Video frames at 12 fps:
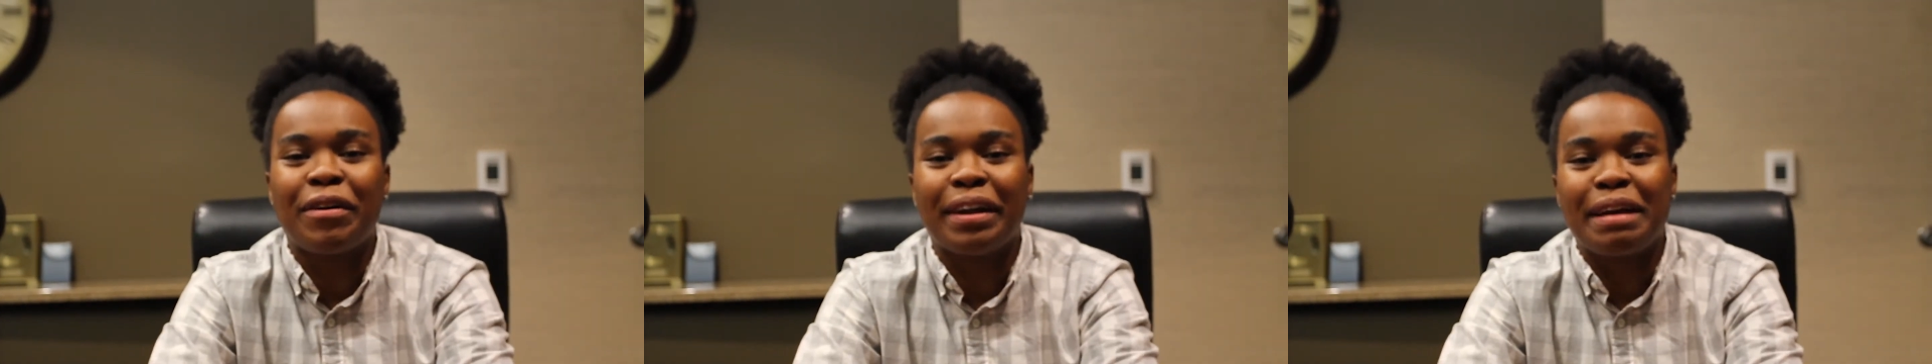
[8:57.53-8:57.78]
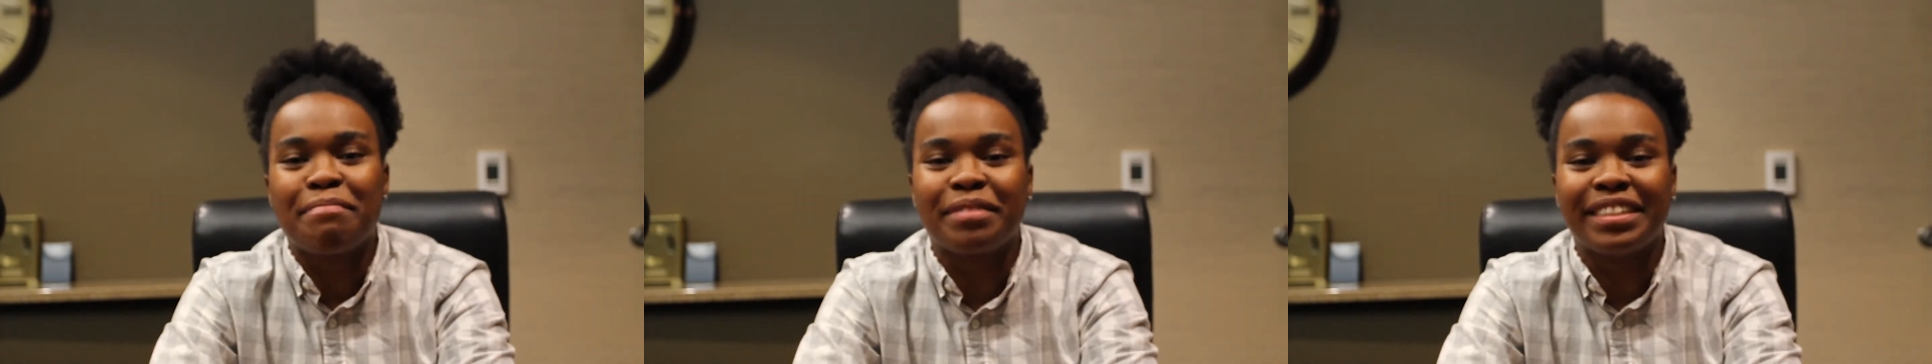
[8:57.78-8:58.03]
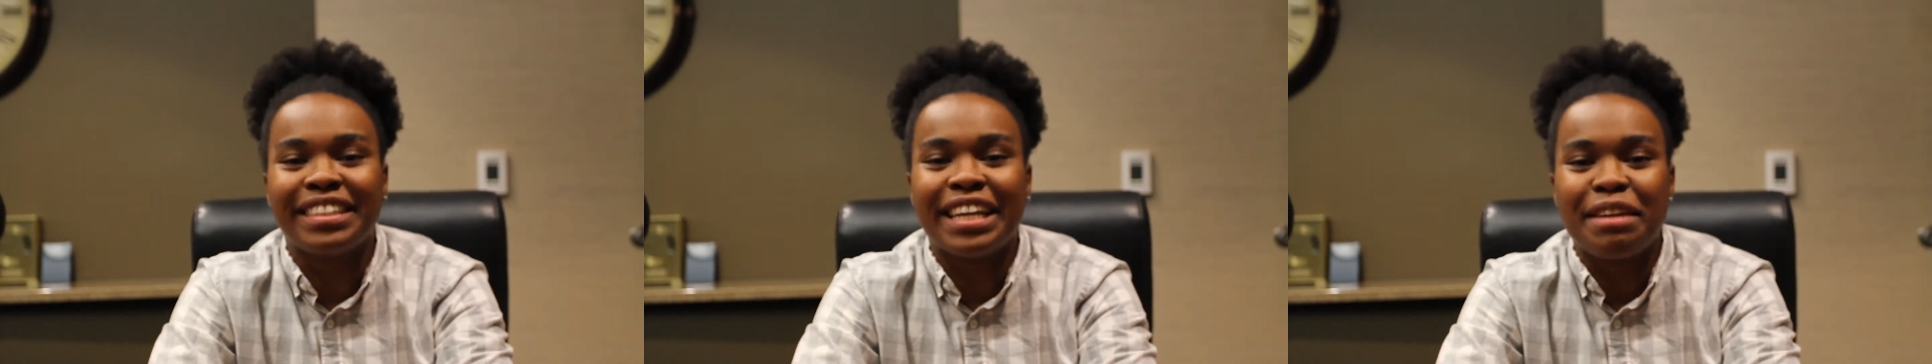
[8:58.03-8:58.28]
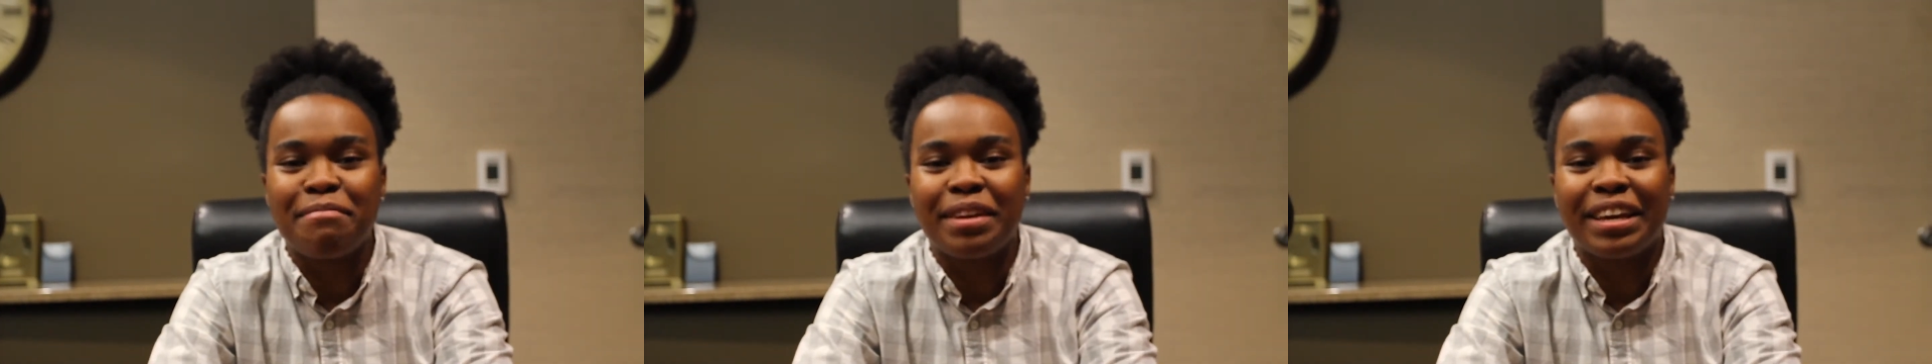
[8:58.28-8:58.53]
and I appreciate
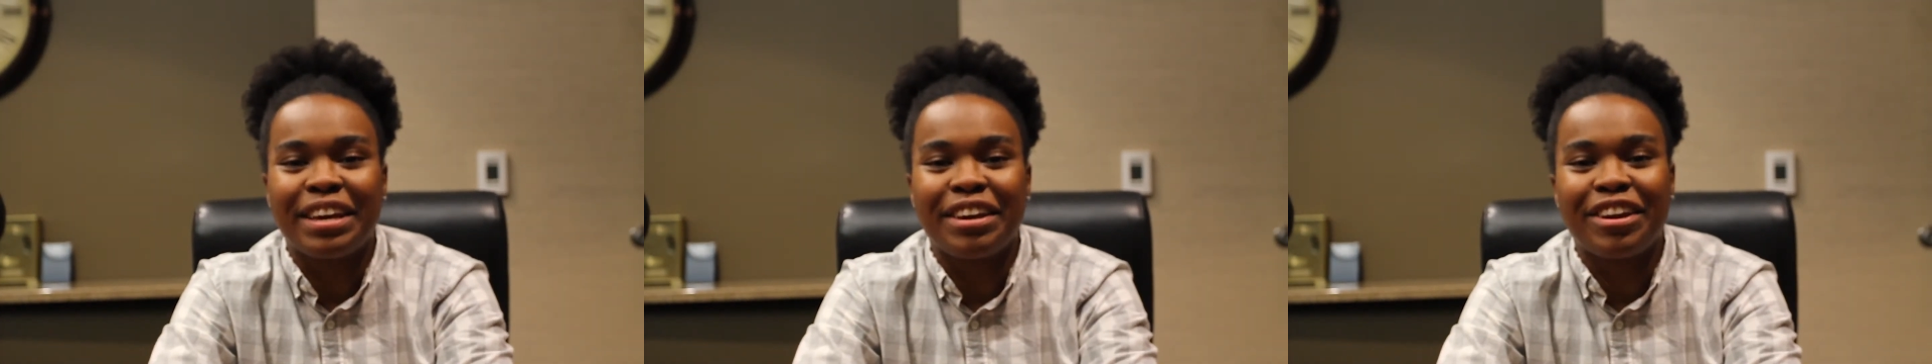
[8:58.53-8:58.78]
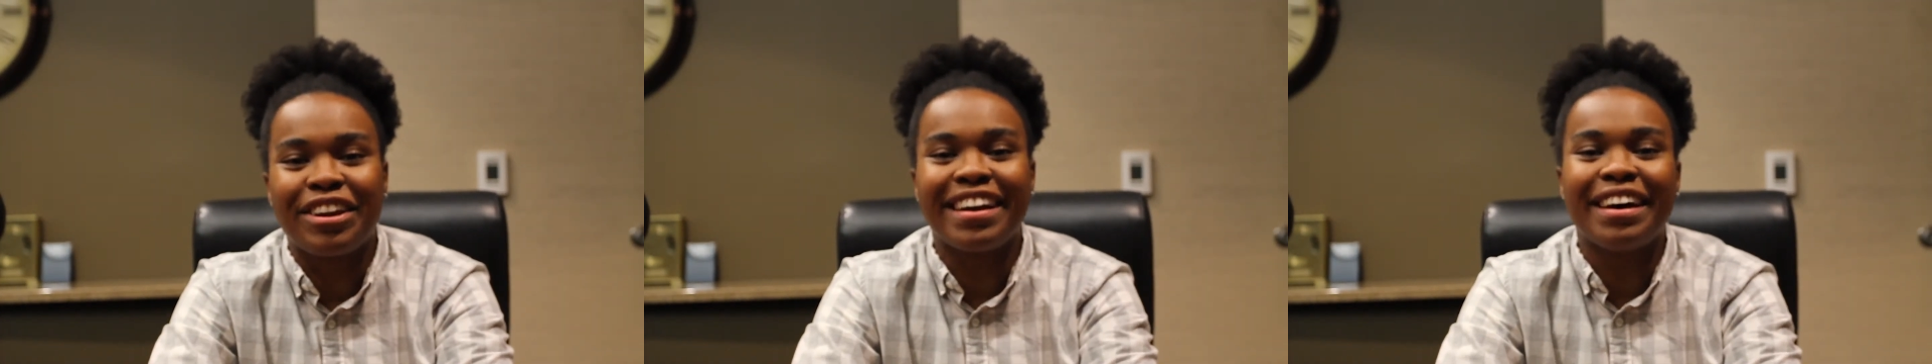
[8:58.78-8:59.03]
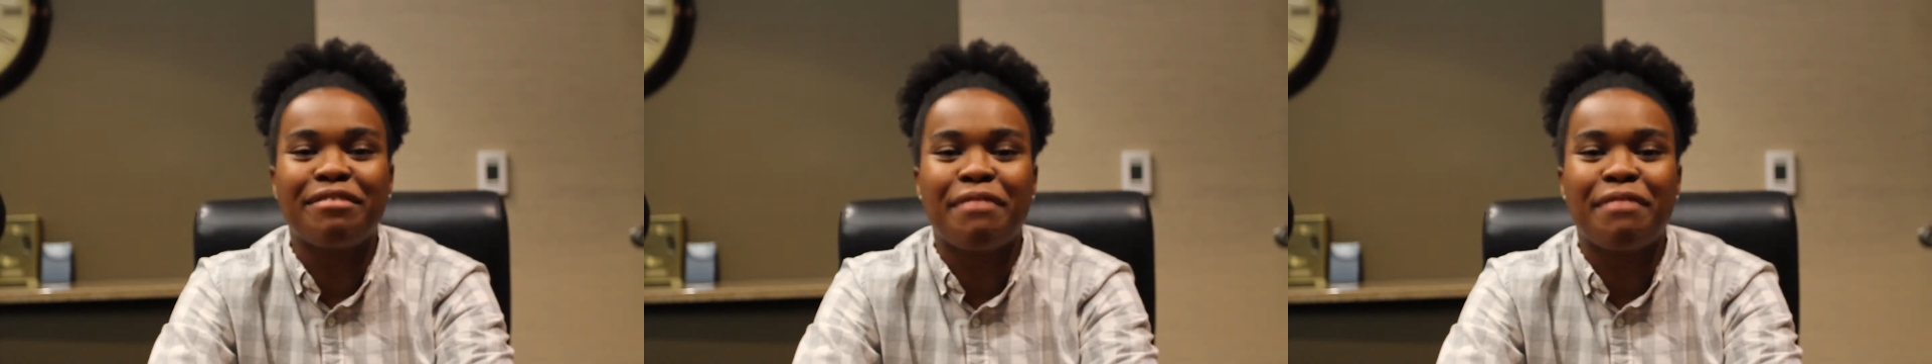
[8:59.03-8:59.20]
you bringing your uh,